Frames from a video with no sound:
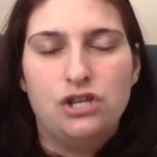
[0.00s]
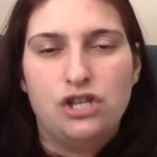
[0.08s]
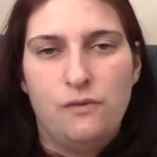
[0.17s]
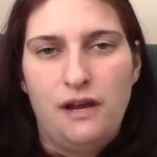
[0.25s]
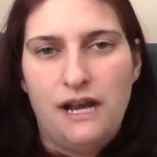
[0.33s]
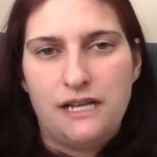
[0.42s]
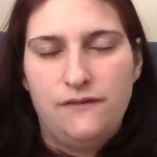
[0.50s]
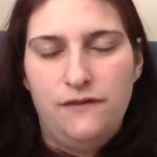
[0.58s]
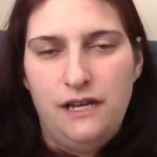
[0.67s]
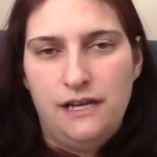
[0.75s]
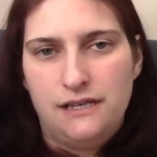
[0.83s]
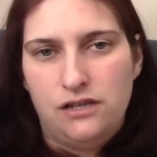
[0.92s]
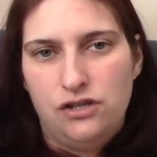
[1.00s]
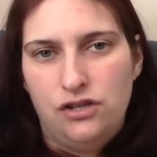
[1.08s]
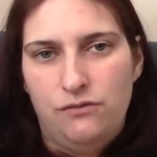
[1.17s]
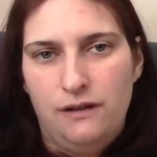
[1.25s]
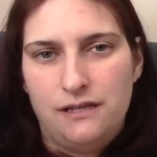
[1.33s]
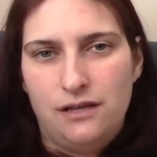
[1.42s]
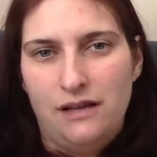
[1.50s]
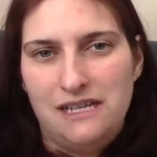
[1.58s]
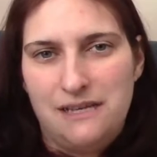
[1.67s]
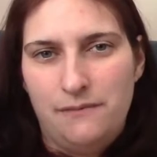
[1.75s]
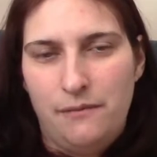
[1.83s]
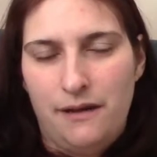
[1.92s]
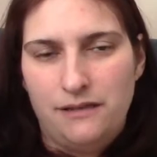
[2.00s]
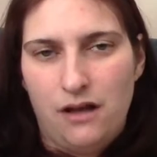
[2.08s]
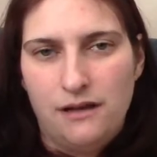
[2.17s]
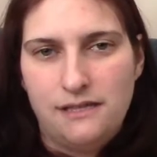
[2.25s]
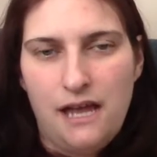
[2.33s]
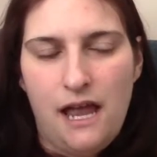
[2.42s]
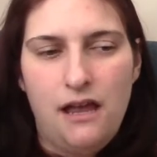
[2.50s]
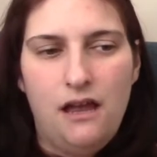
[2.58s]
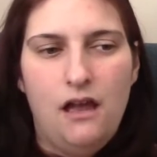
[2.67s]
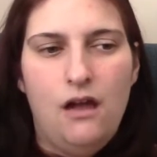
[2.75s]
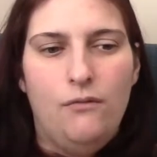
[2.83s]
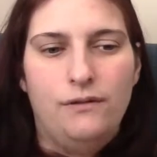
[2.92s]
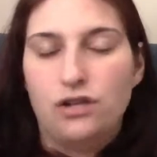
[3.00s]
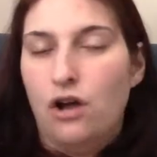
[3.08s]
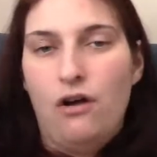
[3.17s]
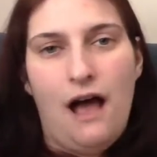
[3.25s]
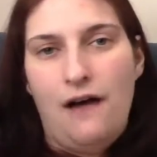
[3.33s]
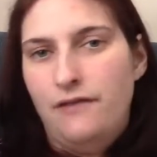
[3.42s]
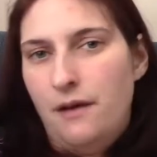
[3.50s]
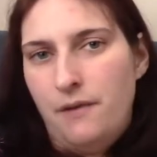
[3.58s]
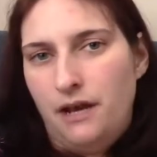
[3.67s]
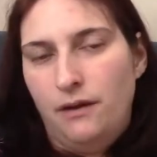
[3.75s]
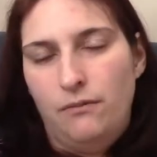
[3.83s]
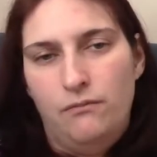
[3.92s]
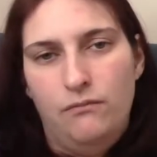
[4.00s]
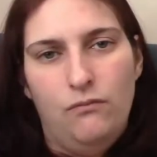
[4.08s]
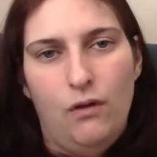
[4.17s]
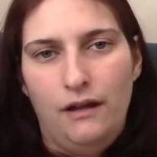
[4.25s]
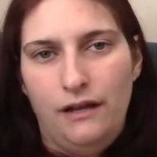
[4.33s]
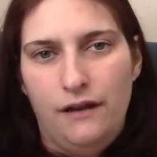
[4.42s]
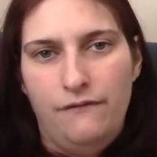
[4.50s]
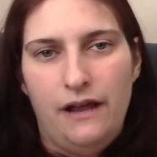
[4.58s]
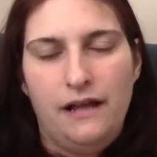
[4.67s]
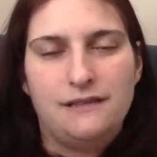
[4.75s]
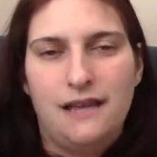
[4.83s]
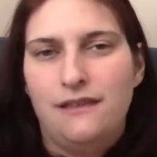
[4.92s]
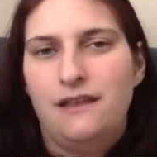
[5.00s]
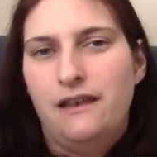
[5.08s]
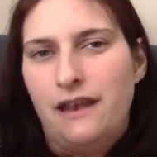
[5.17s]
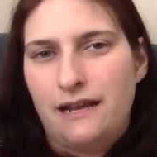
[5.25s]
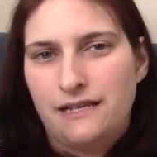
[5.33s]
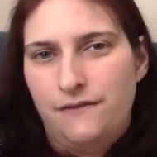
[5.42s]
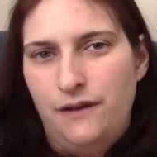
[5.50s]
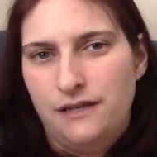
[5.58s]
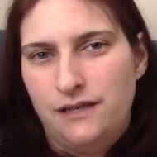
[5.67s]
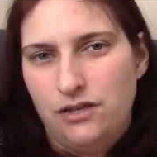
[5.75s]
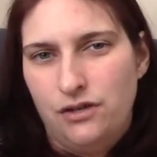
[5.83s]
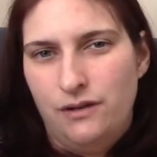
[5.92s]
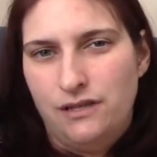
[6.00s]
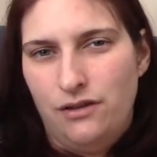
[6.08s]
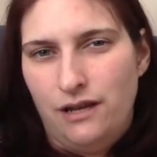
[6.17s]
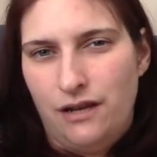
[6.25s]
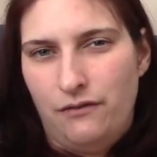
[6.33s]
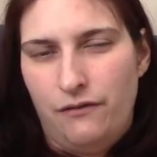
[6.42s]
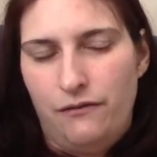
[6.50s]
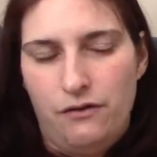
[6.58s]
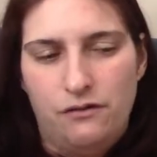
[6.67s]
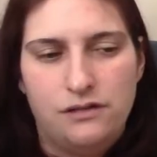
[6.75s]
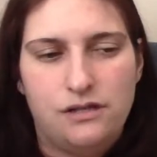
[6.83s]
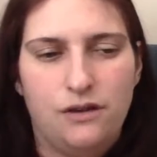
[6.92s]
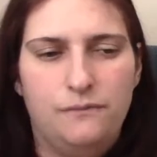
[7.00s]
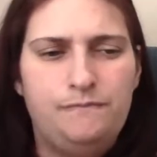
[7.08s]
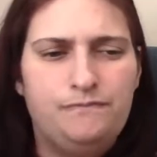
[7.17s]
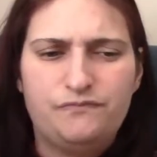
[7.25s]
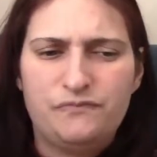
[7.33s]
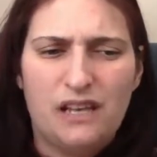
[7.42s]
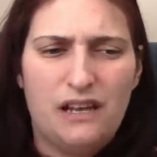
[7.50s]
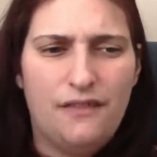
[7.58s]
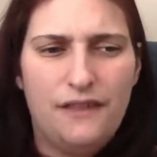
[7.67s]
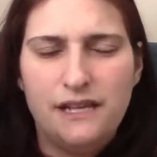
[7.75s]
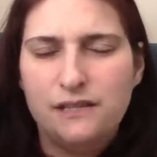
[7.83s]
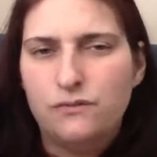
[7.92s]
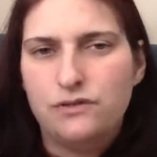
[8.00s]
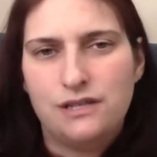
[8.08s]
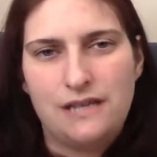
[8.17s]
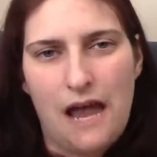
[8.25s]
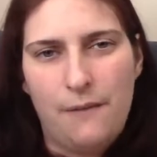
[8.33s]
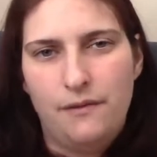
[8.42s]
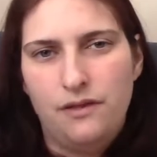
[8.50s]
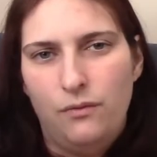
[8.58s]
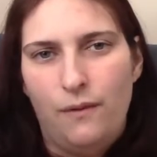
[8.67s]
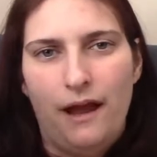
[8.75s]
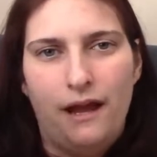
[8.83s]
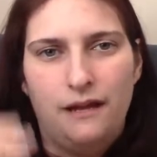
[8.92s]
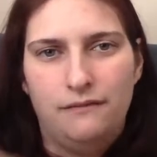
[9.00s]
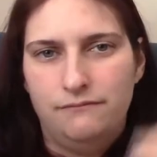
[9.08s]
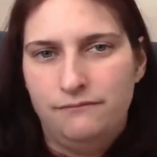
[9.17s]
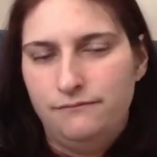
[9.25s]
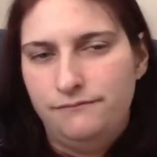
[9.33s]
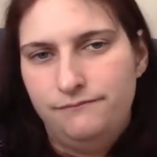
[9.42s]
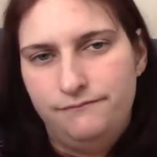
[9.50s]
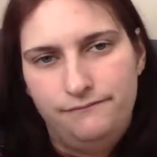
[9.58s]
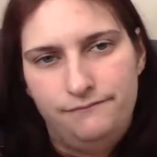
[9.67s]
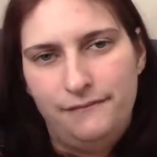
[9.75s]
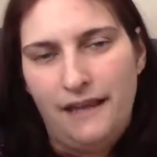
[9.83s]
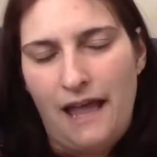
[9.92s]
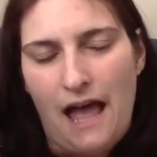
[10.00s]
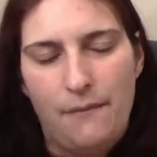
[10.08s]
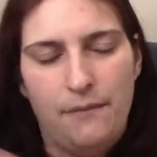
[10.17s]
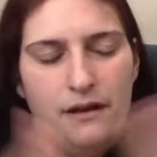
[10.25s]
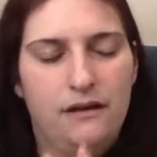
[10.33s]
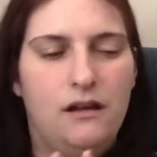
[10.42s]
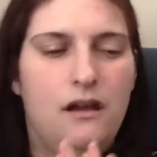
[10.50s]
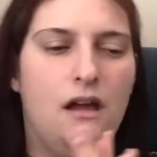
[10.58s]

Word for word: So my next fee isn't due until I submit my dossier, which I'll have that money well in advance, and then the next fee isn't due until I get a referral. So things will just happen the way they happen.